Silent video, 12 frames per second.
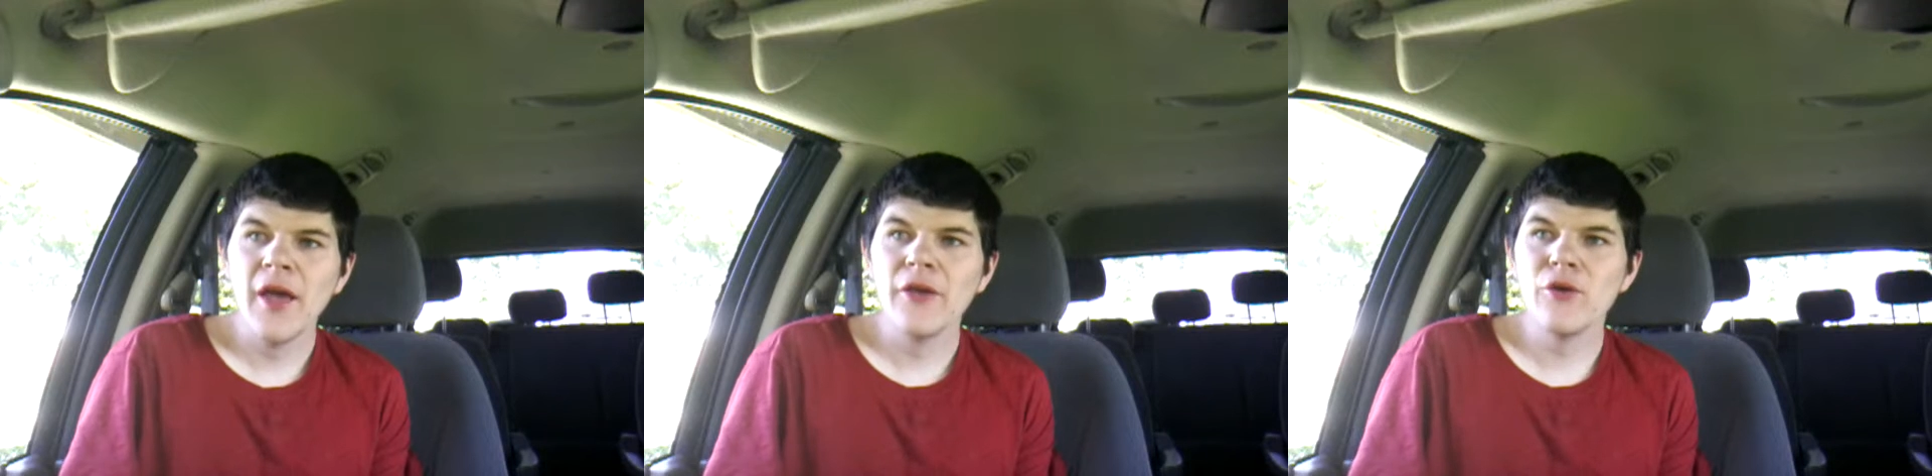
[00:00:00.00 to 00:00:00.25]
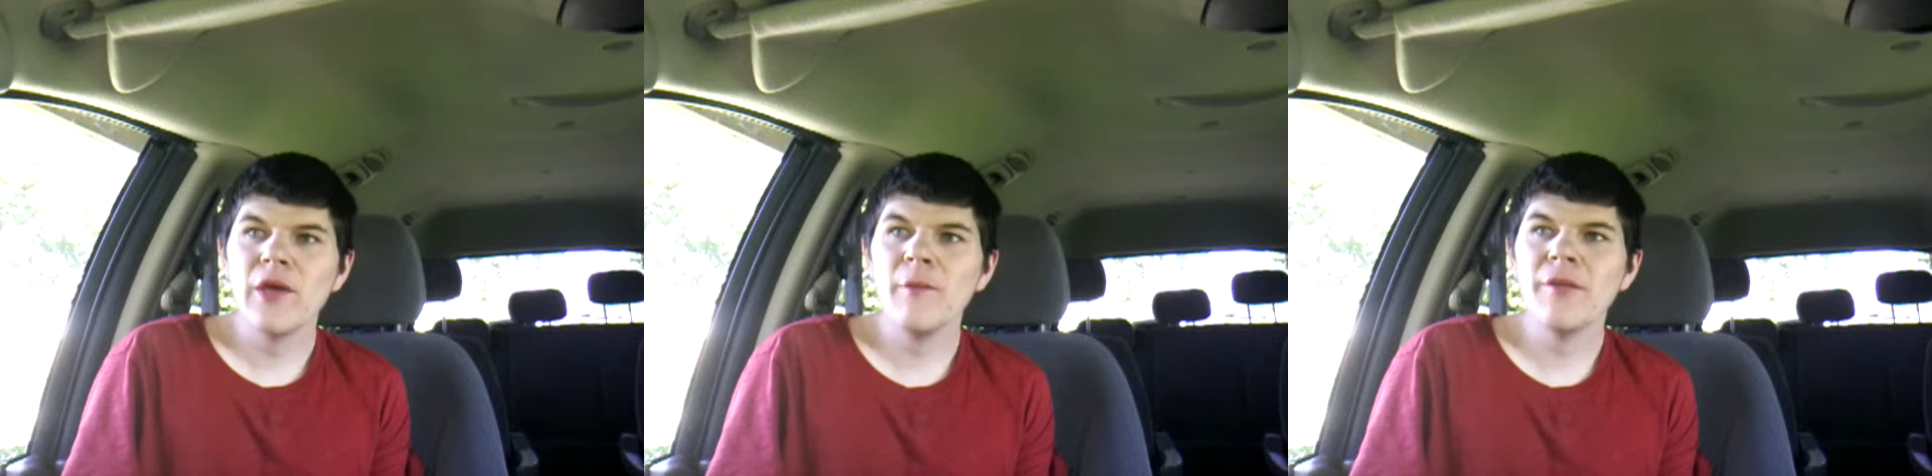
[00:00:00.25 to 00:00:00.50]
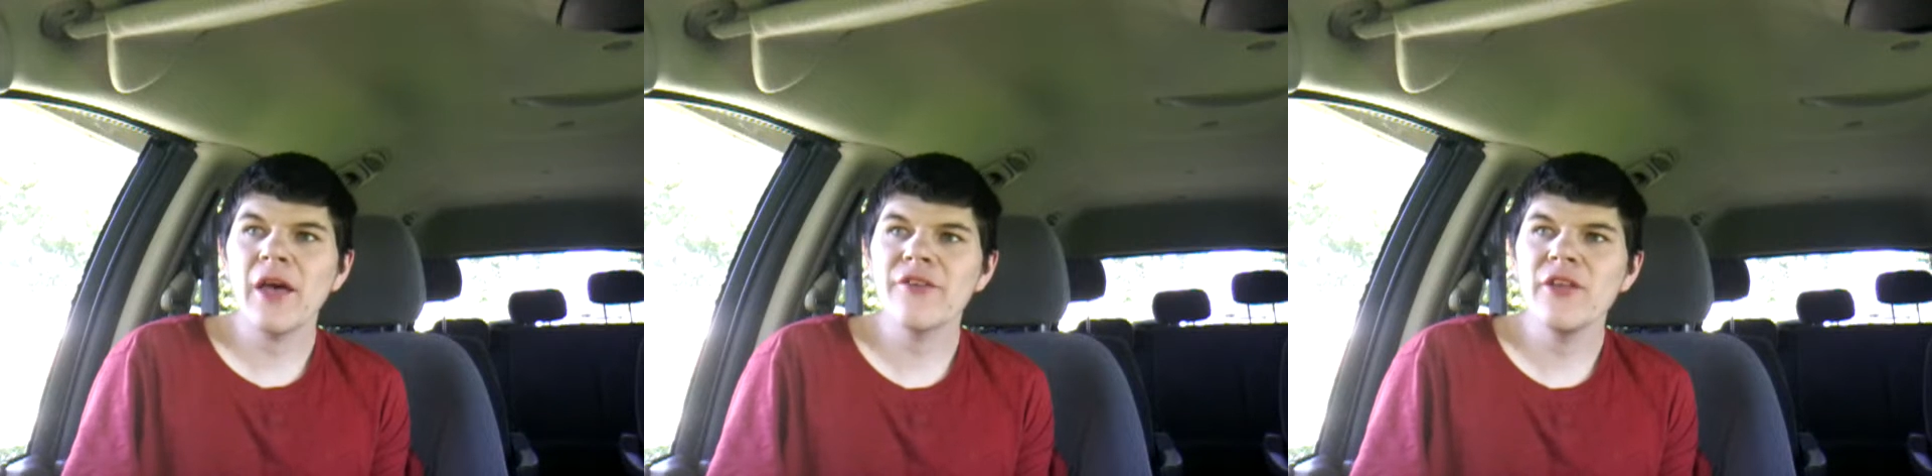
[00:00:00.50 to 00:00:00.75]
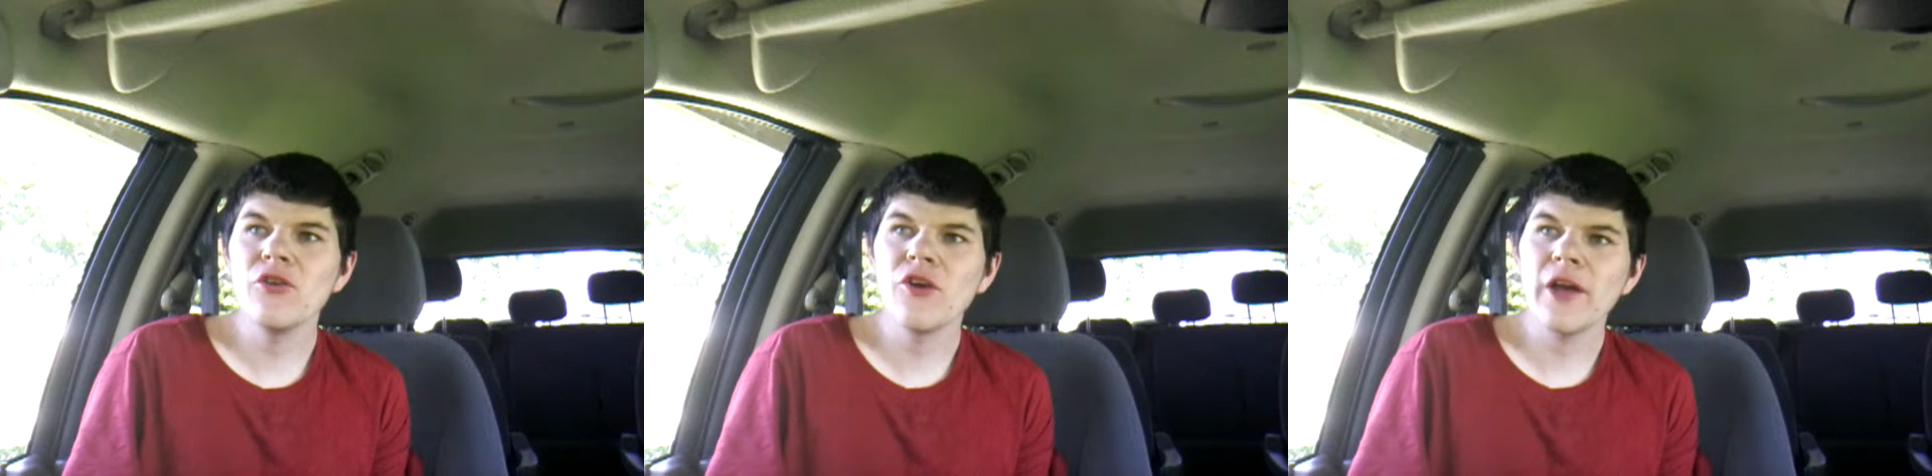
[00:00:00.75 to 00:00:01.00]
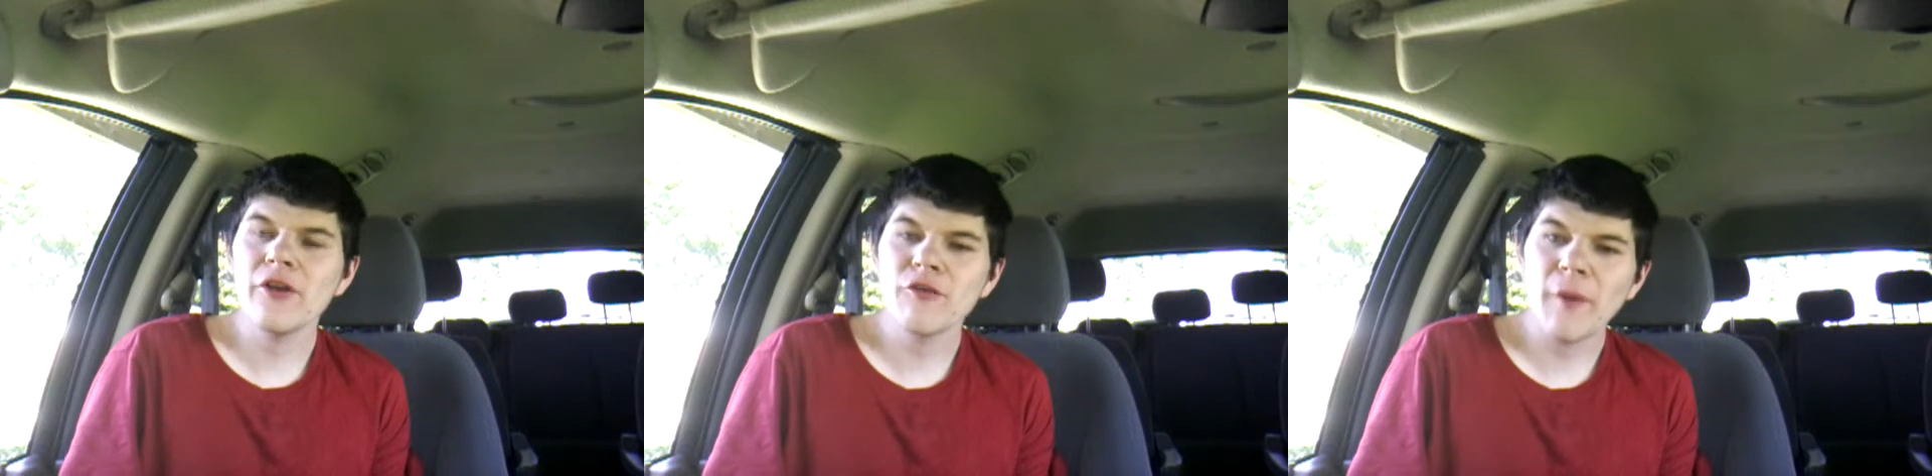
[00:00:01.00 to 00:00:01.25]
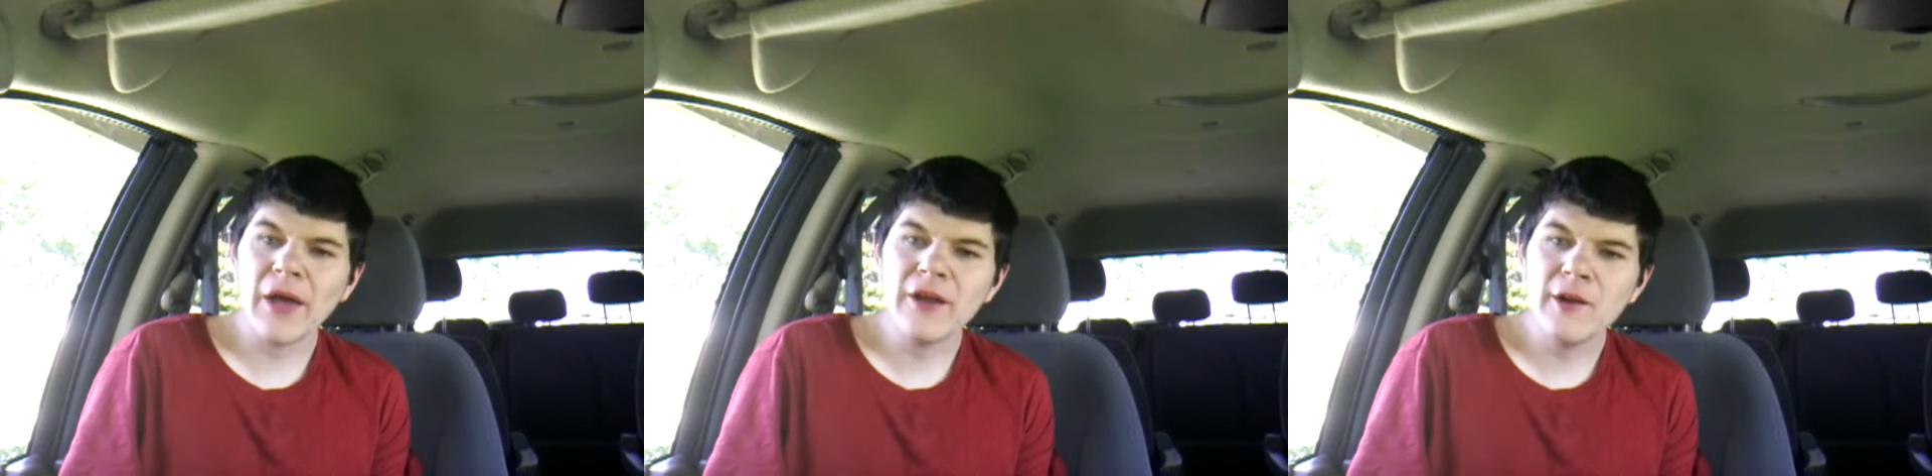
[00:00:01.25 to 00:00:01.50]
You keep testing, you'll get your
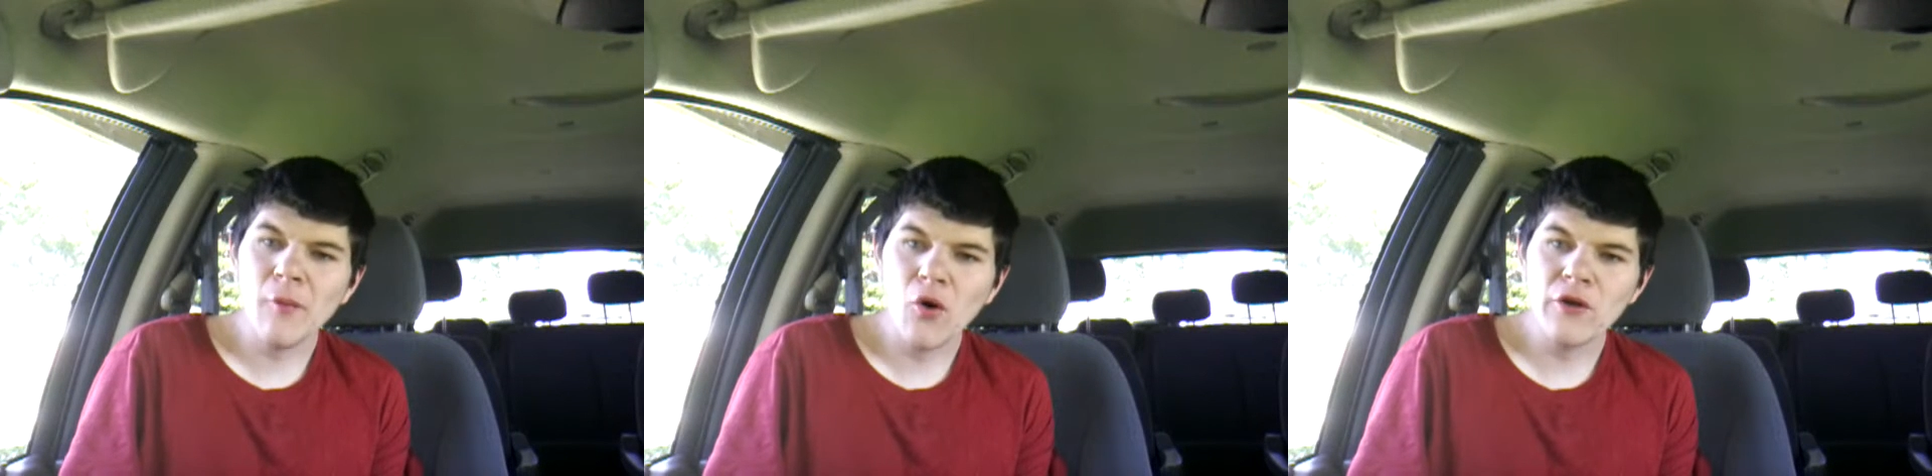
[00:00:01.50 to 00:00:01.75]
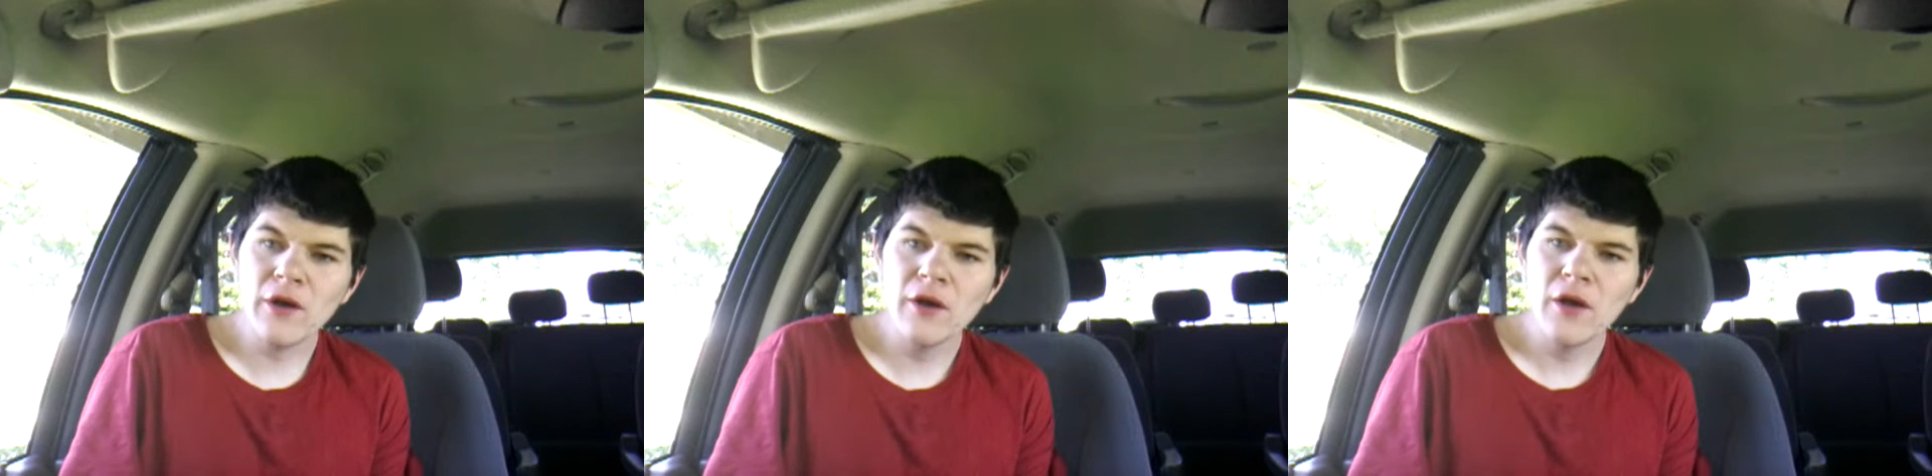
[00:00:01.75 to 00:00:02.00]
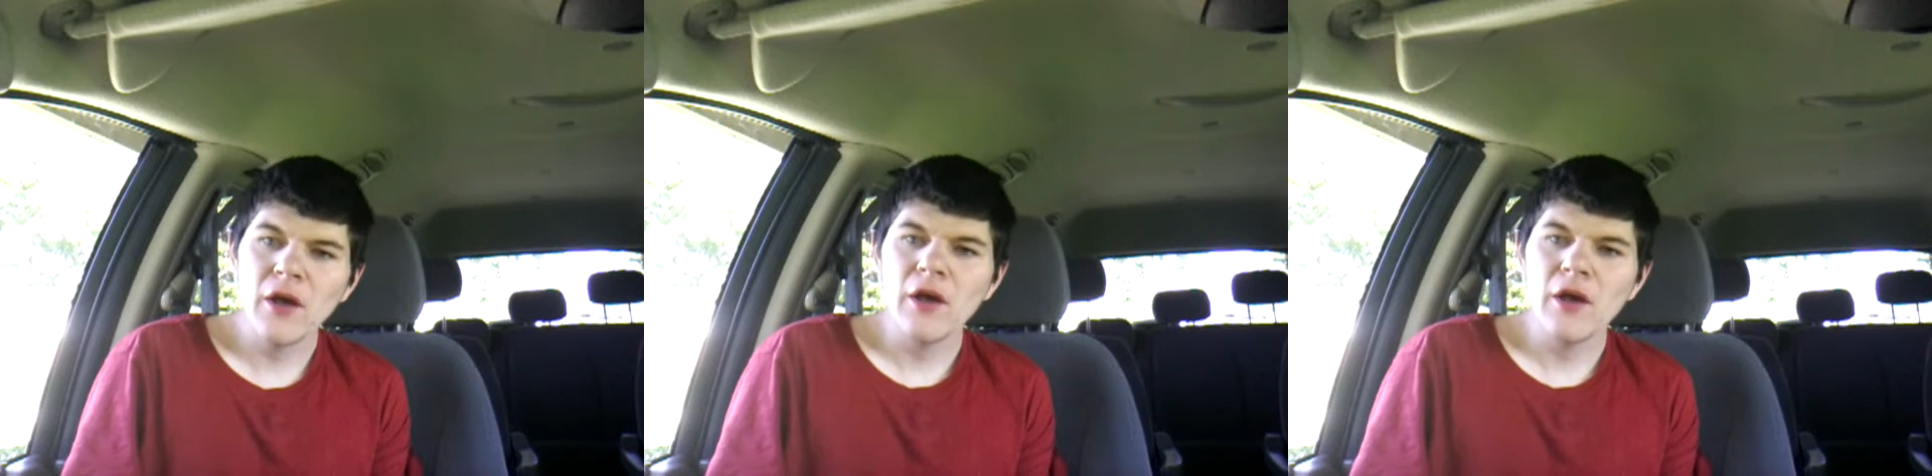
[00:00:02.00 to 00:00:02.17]
spike in ammonia.